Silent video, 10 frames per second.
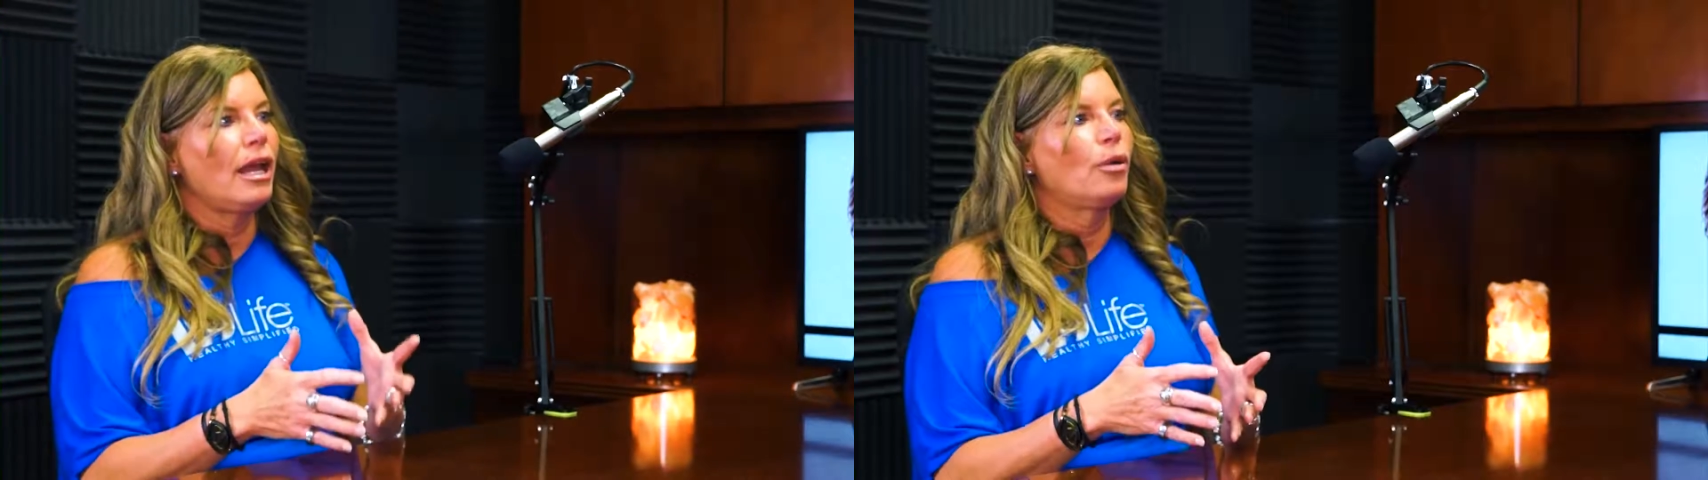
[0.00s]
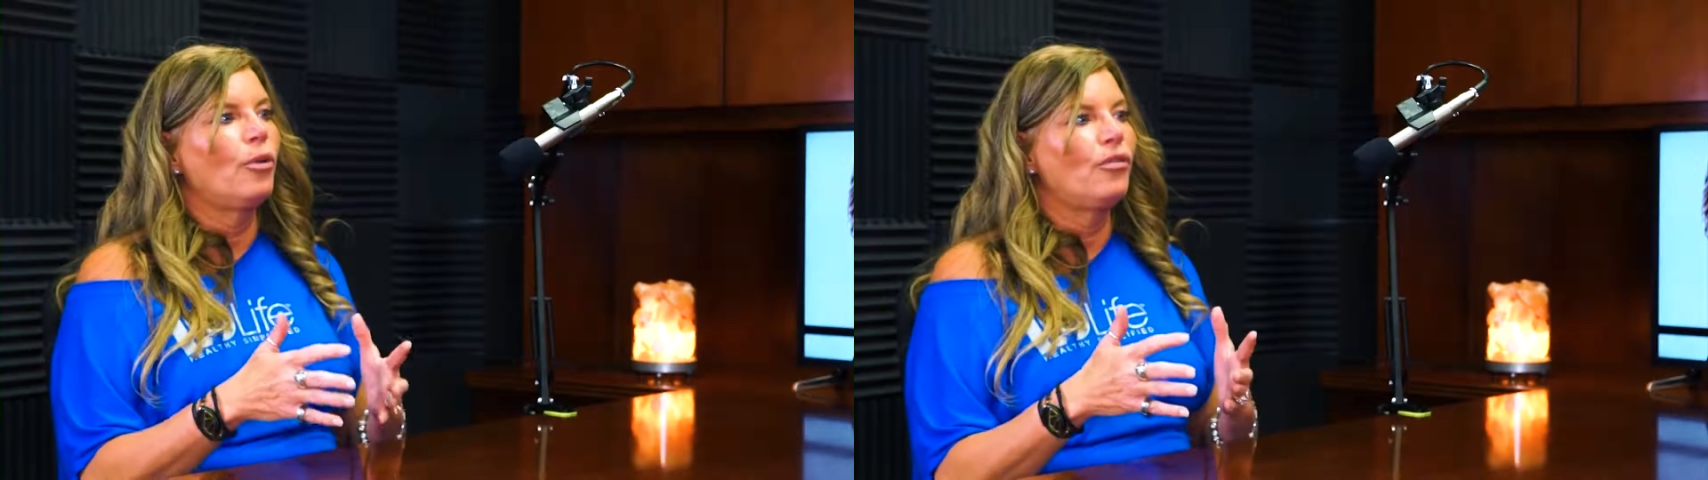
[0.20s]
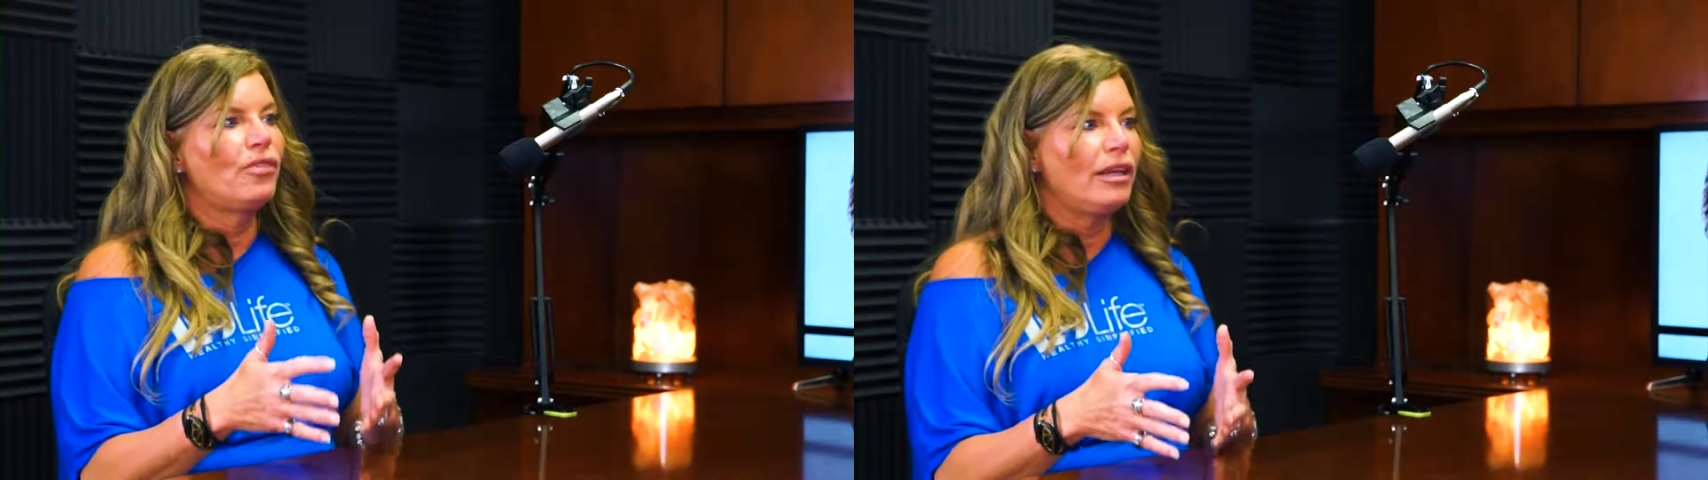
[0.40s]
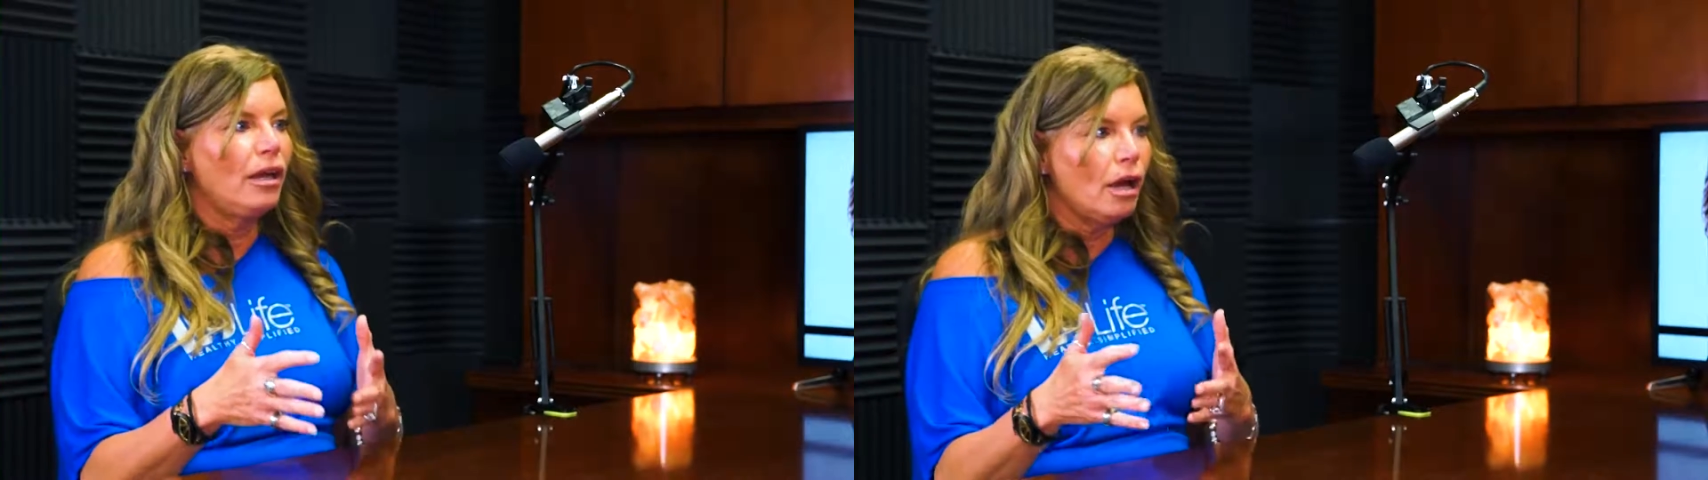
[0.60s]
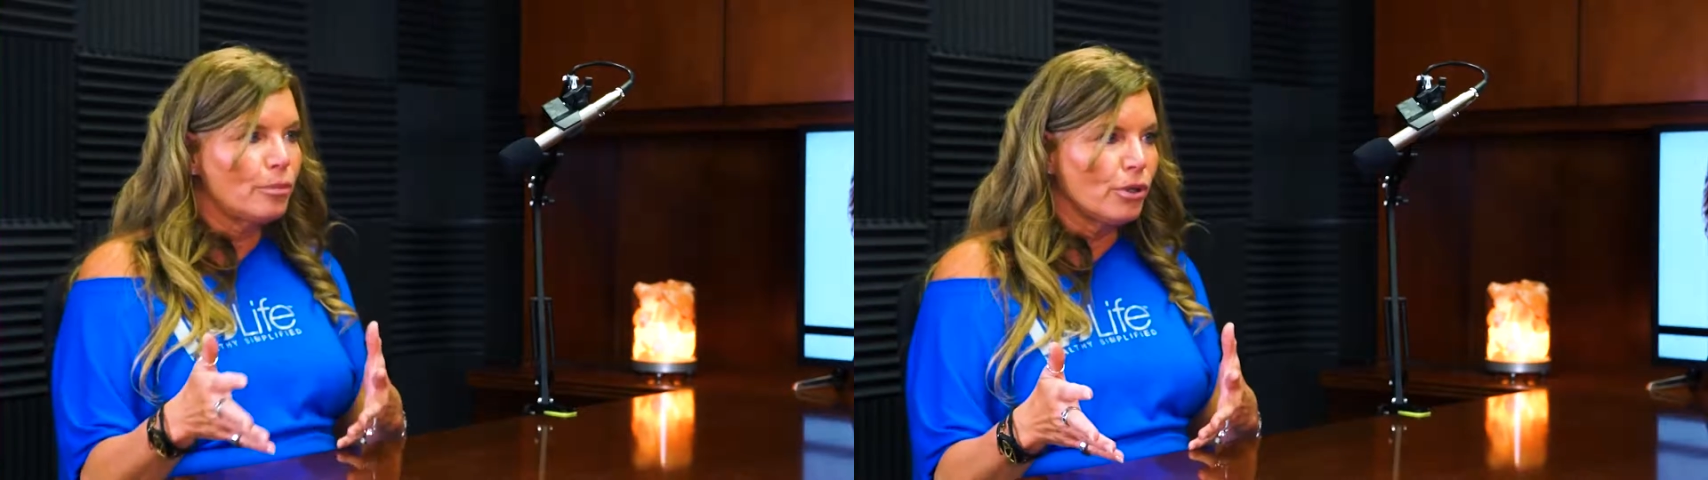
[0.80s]
animal
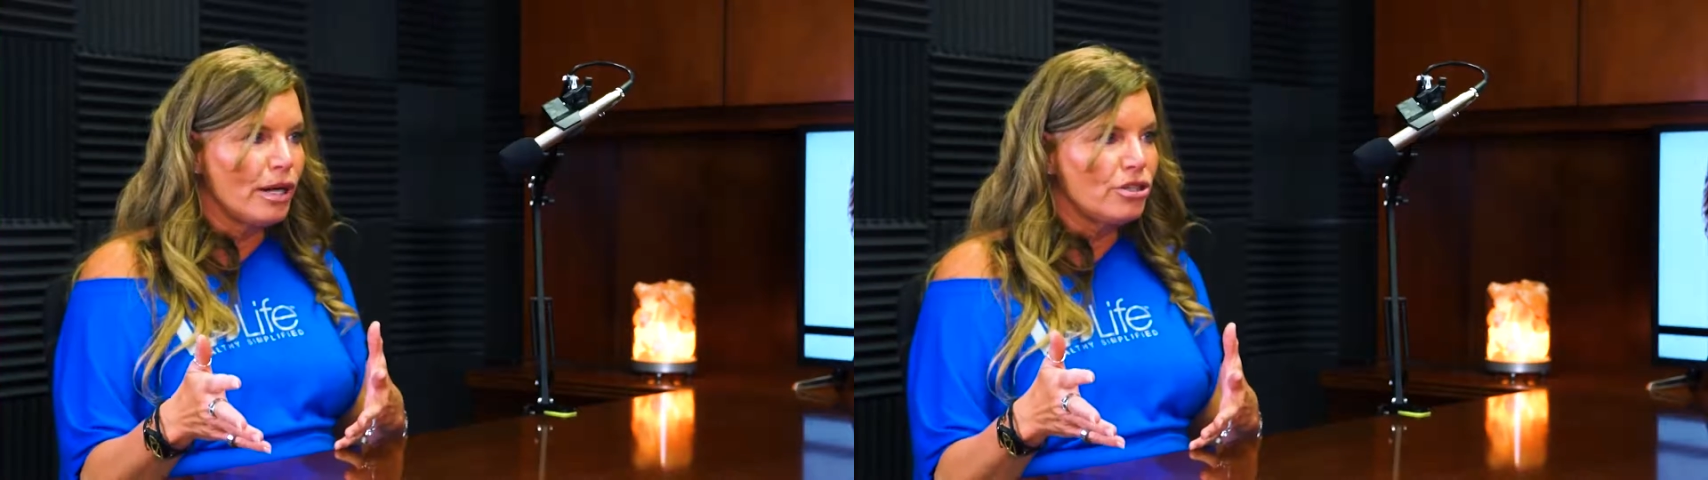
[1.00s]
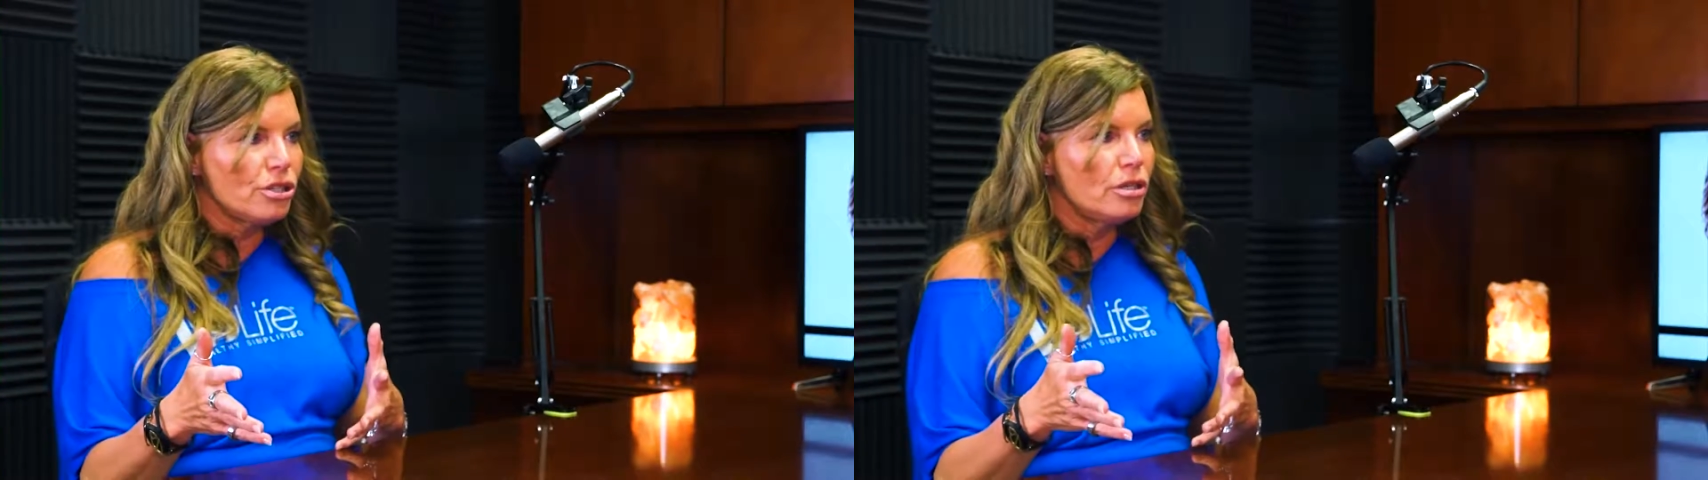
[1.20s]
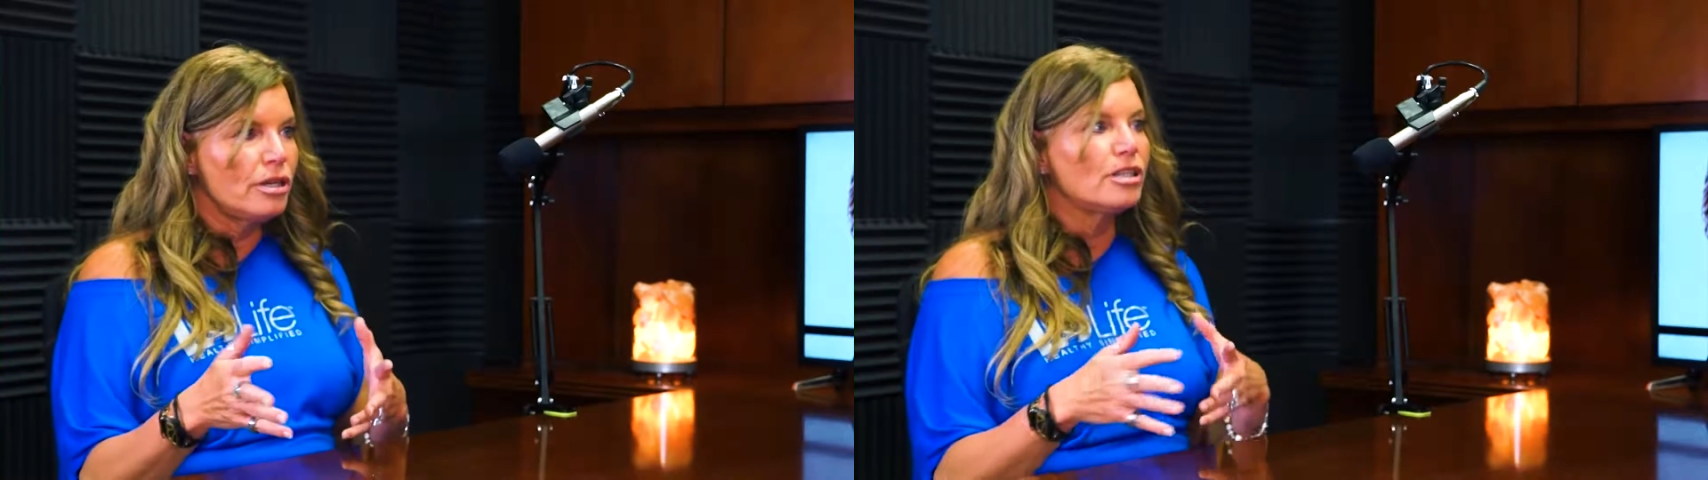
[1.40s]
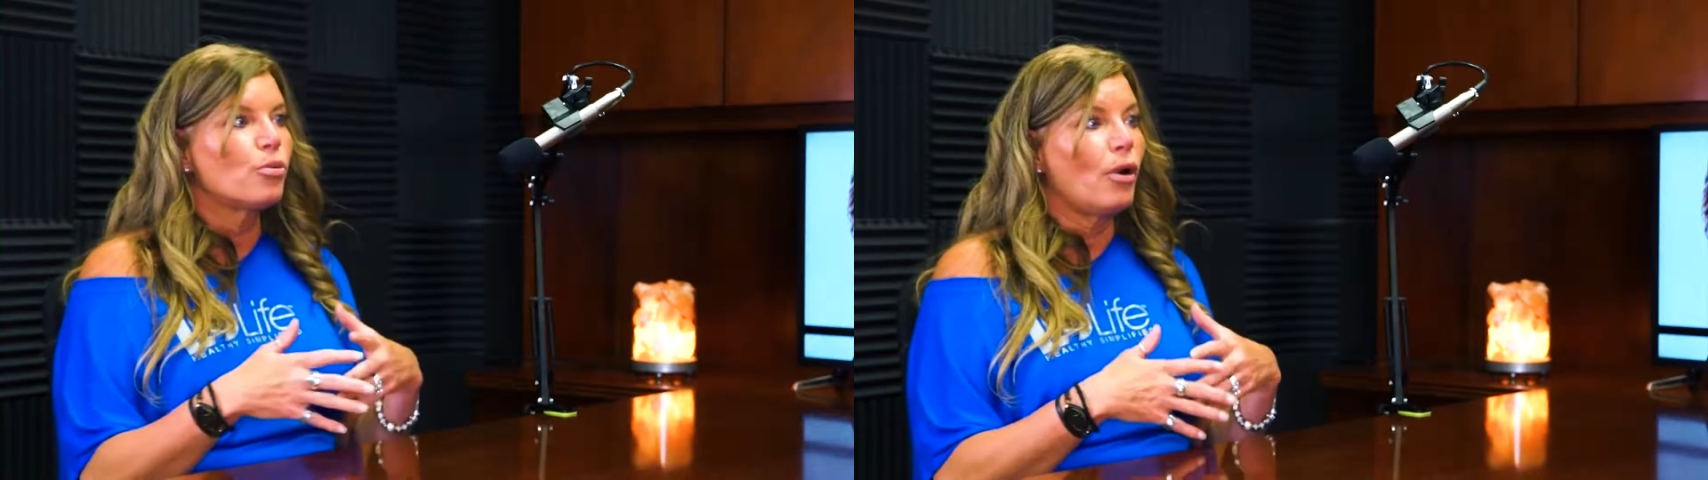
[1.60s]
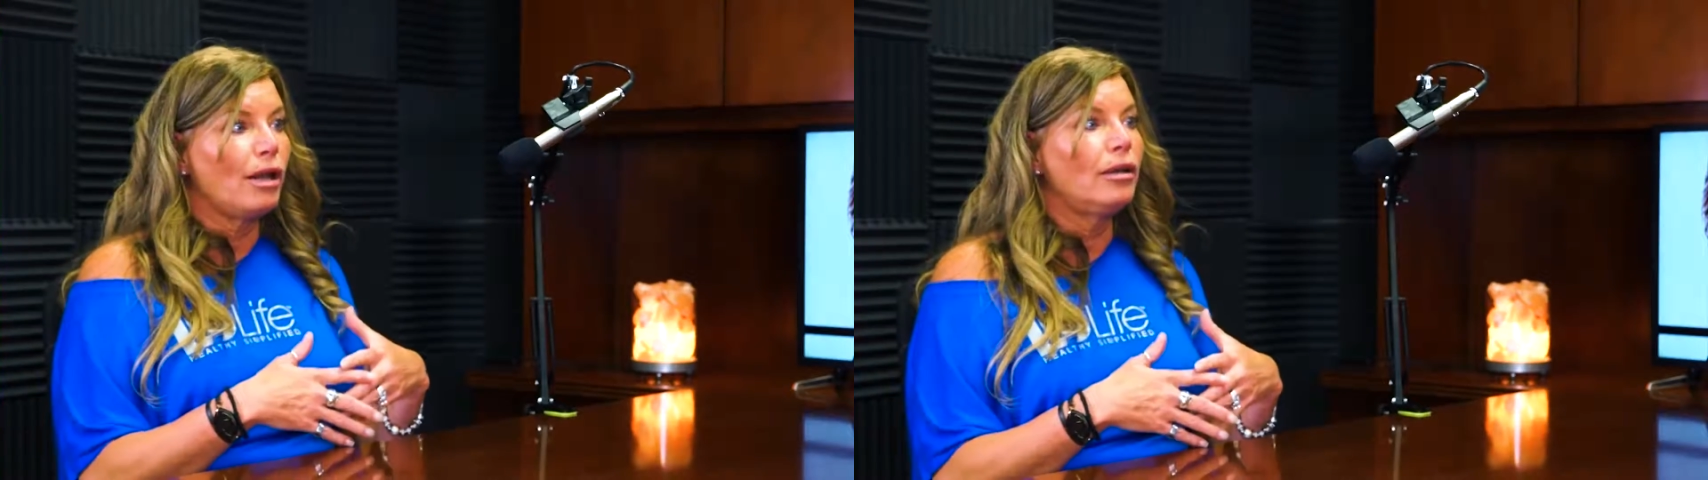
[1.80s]
feeding operation is
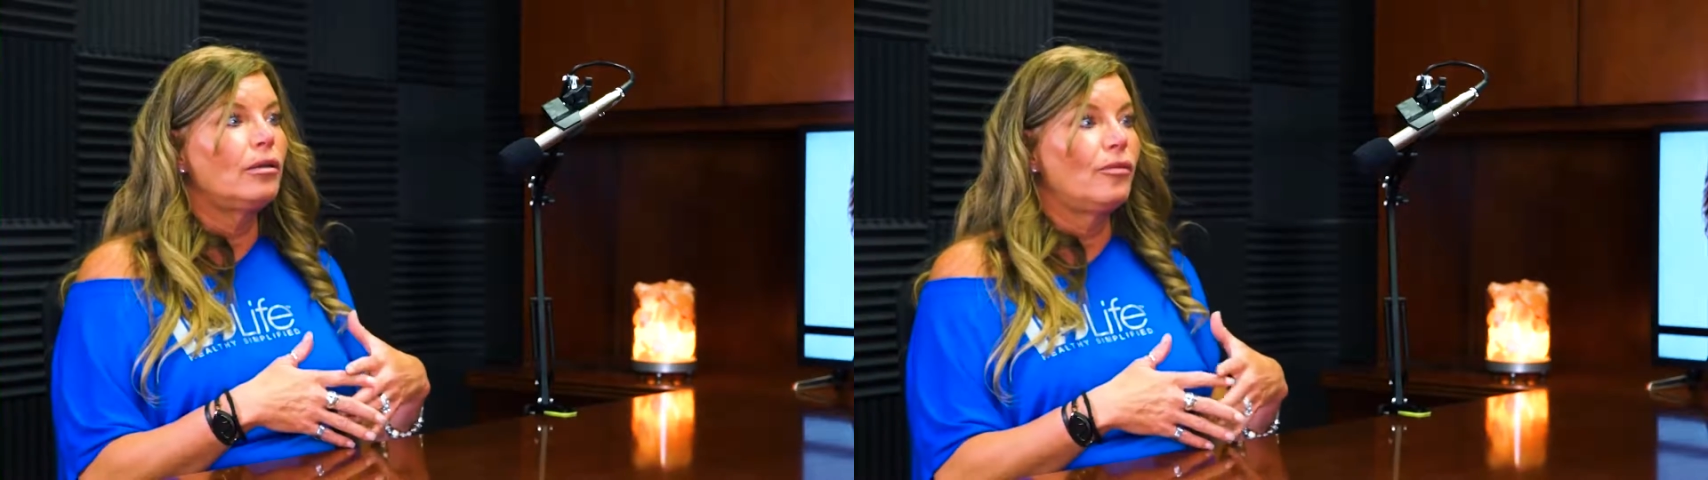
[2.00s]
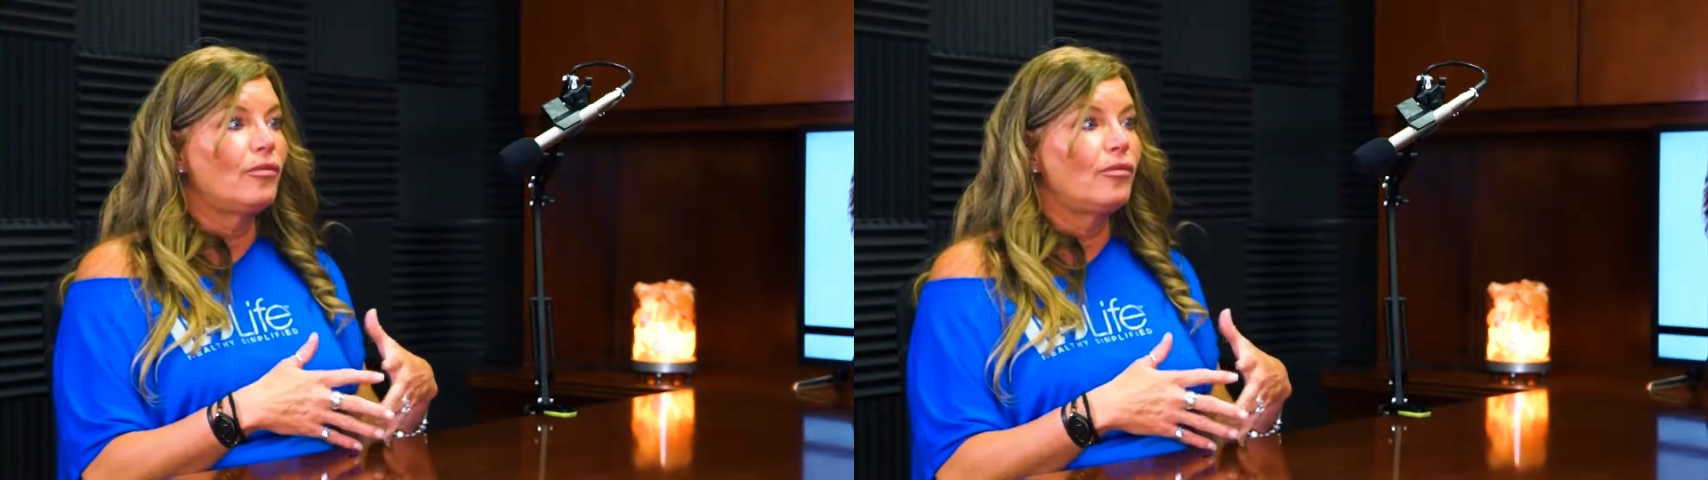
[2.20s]
what